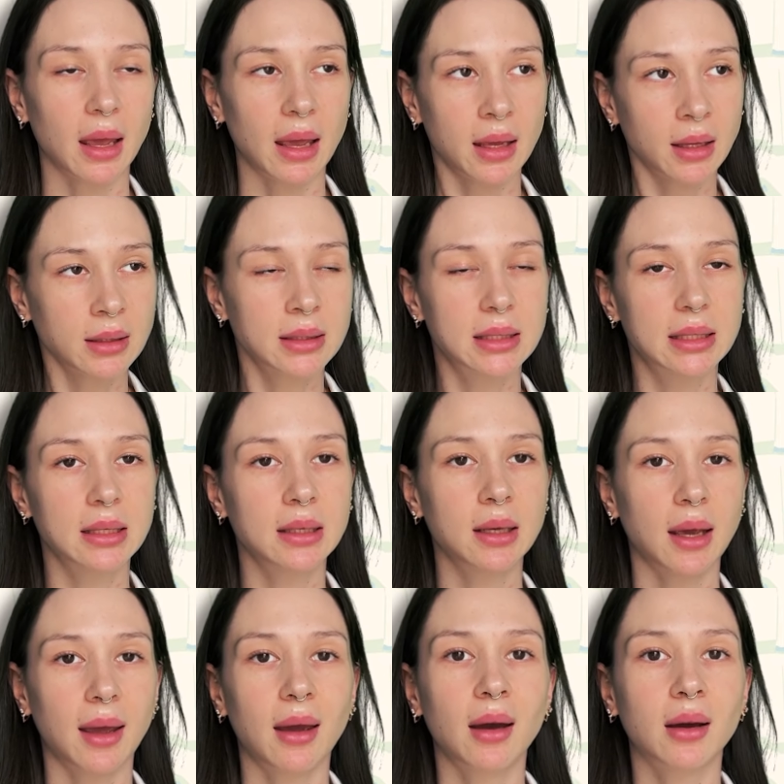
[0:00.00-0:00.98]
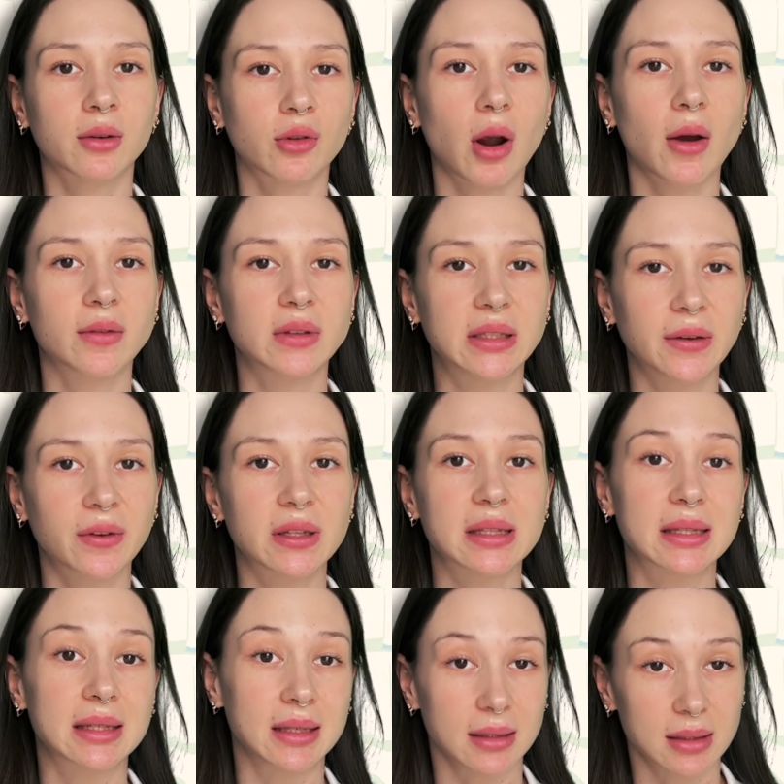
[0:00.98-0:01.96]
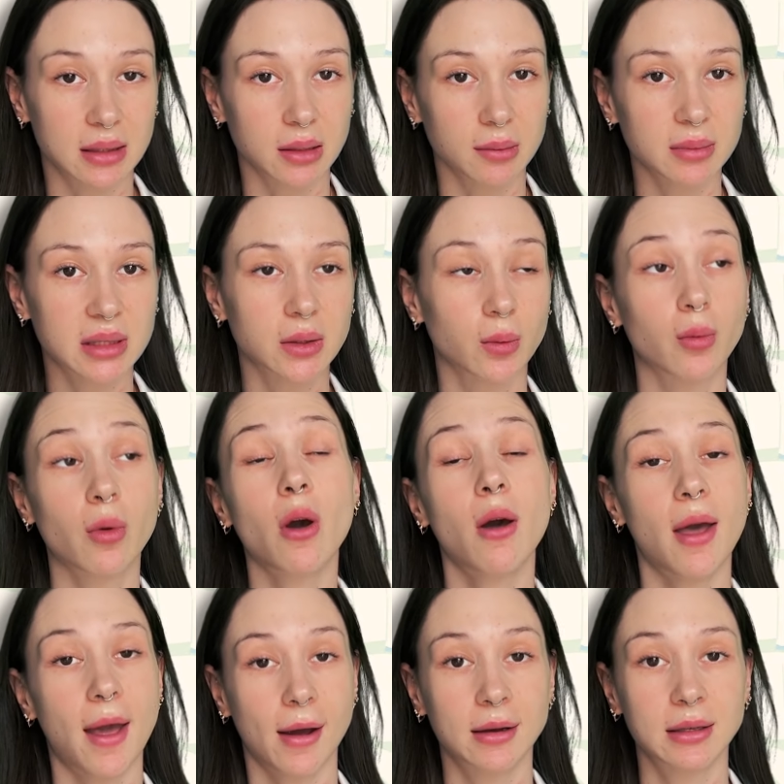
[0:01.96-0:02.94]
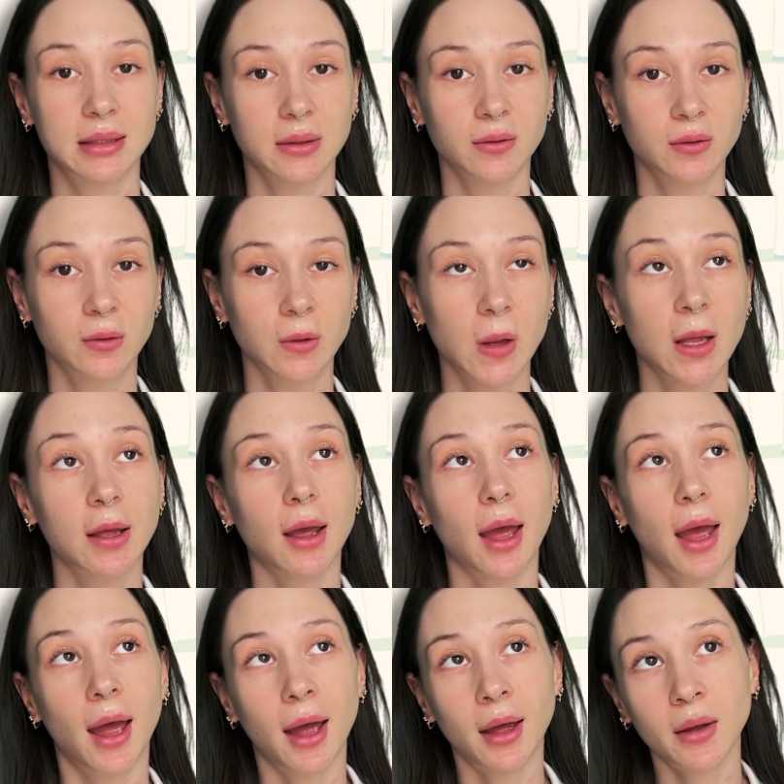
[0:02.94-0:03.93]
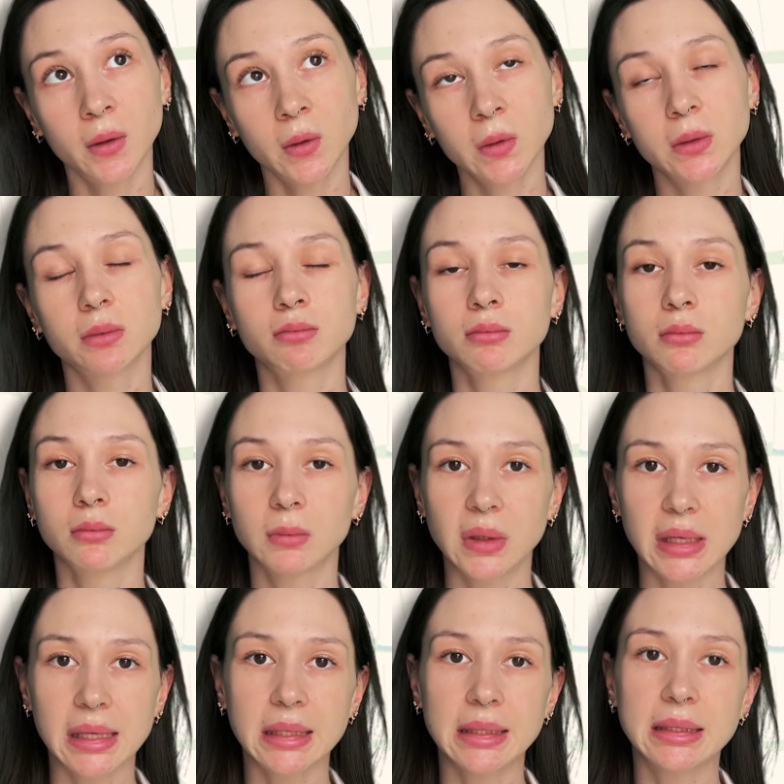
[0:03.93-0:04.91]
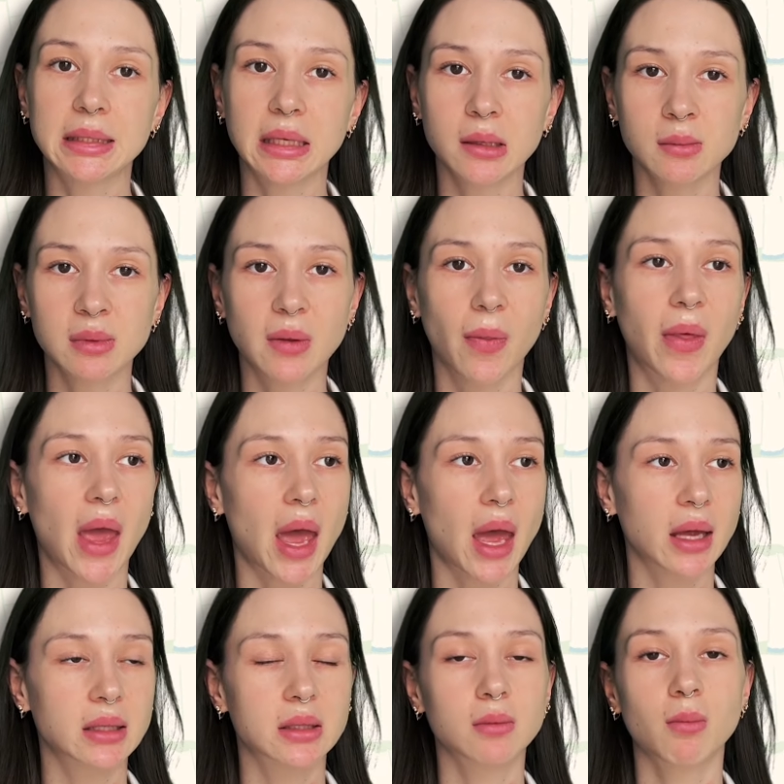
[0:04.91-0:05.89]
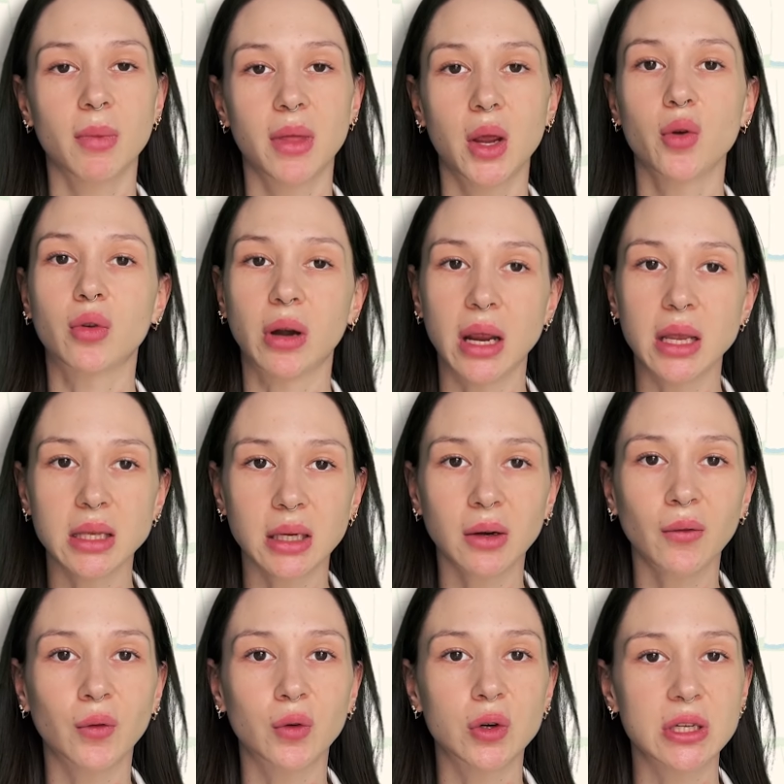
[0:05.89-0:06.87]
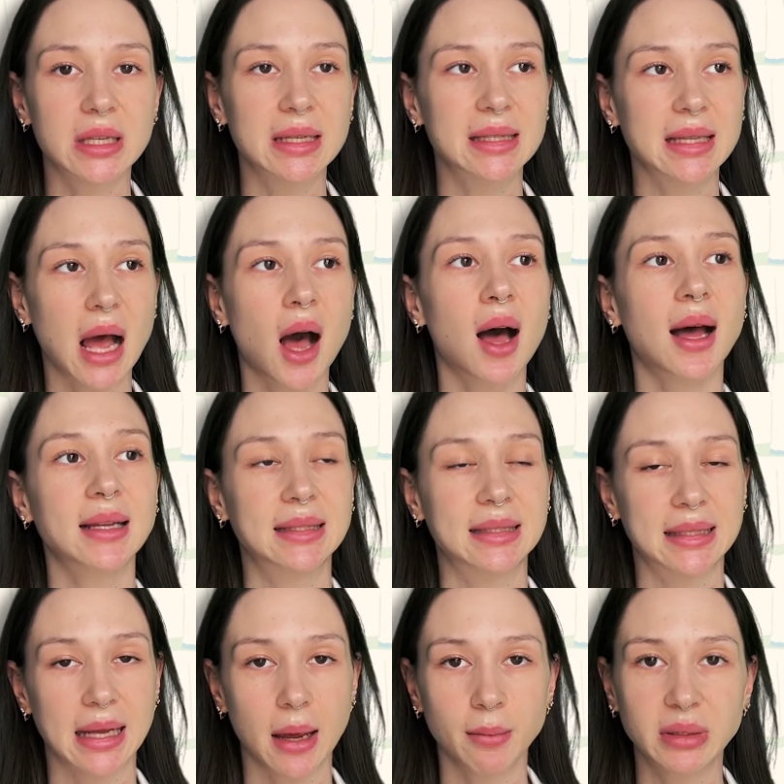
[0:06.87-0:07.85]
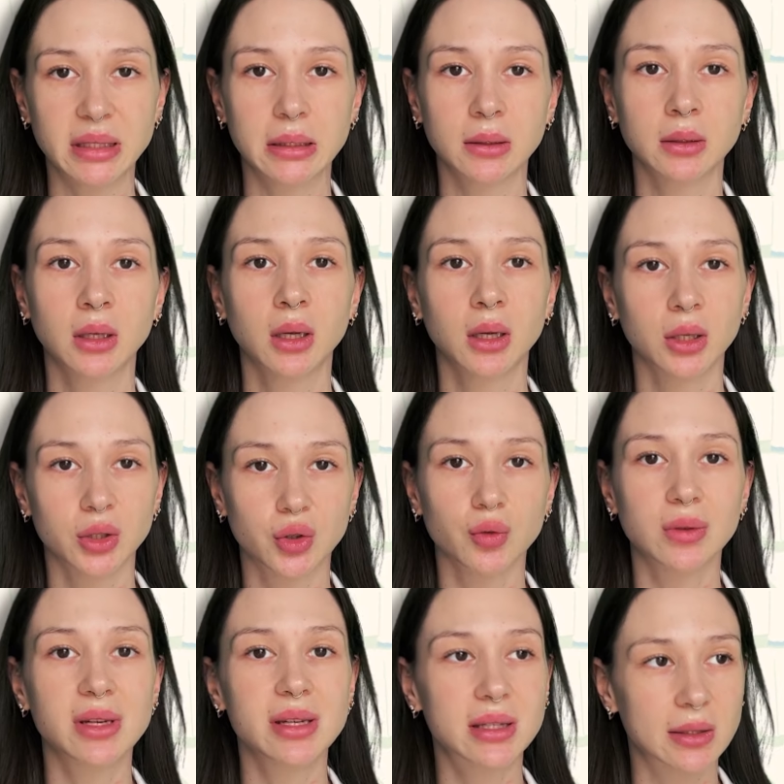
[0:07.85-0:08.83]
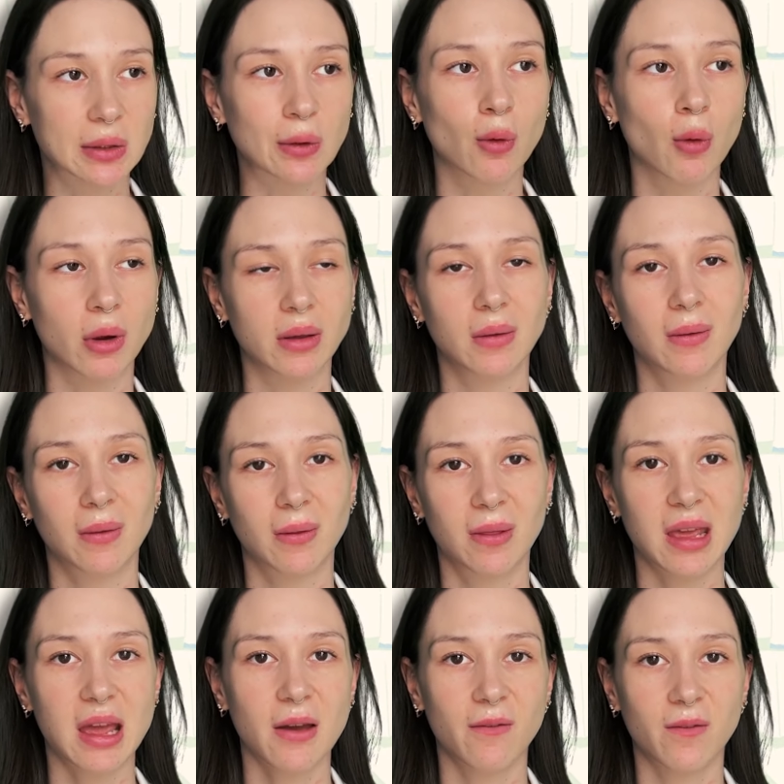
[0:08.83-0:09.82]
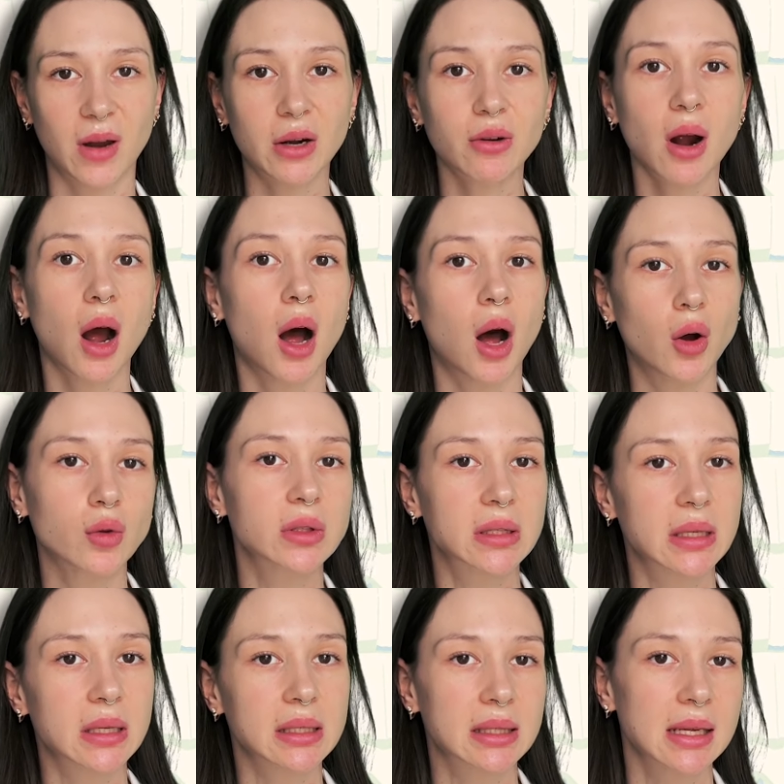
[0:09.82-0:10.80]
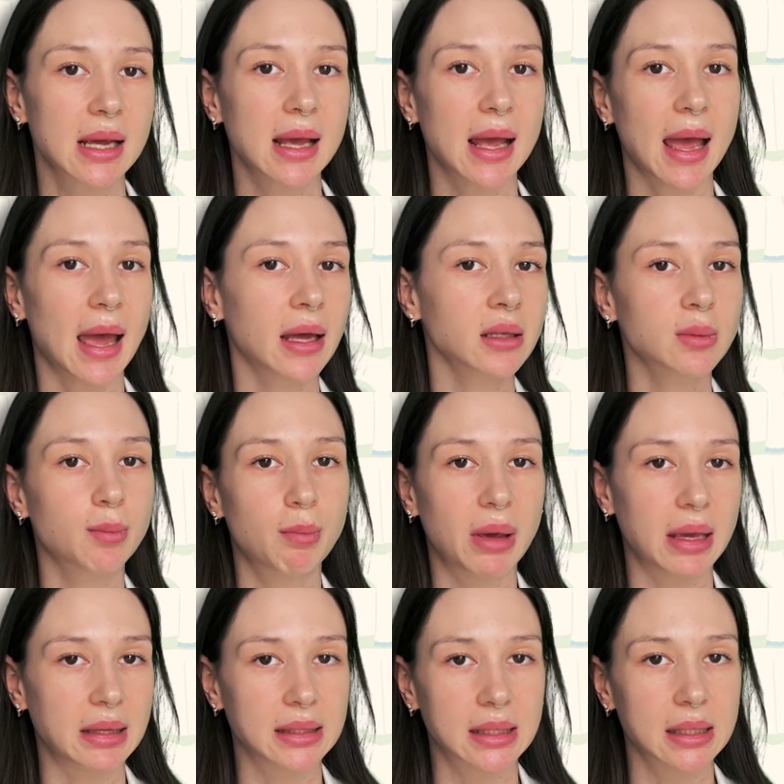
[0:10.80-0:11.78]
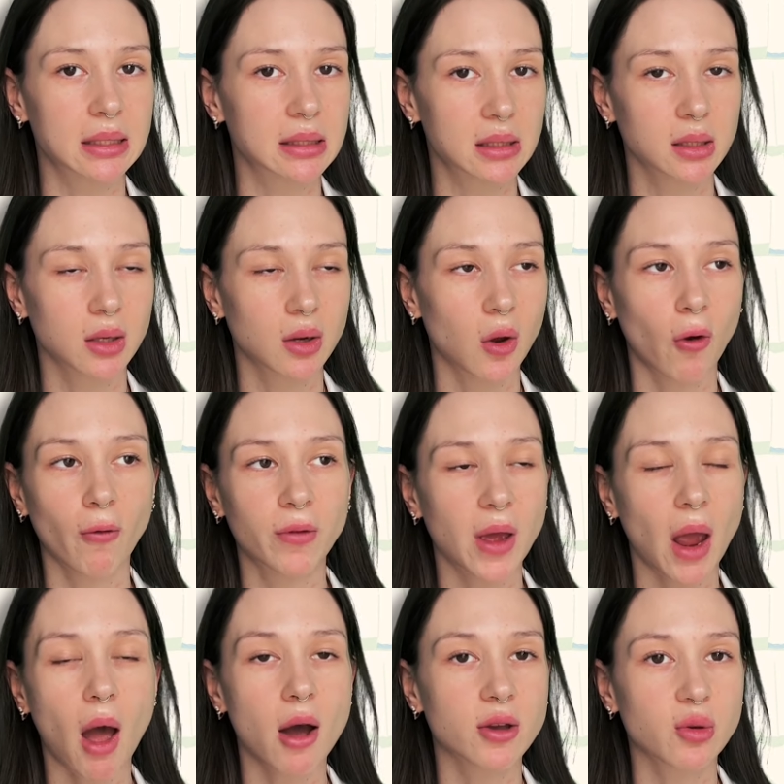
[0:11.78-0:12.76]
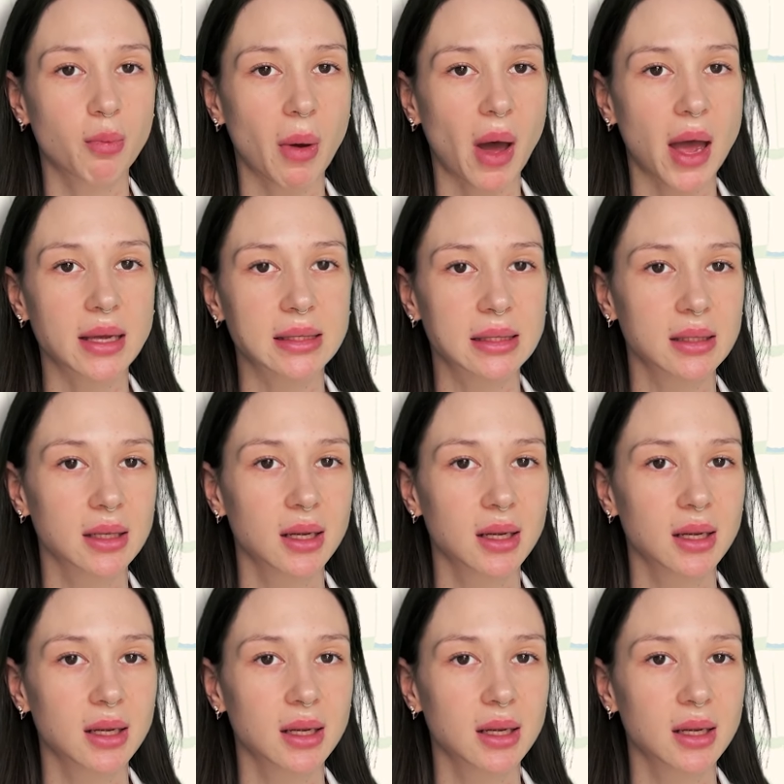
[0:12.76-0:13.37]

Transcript: anti-aircraft defense systems were active, and it seems that the Ukrainian forces are attempting to destroy their warehouses and bases of the occupiers,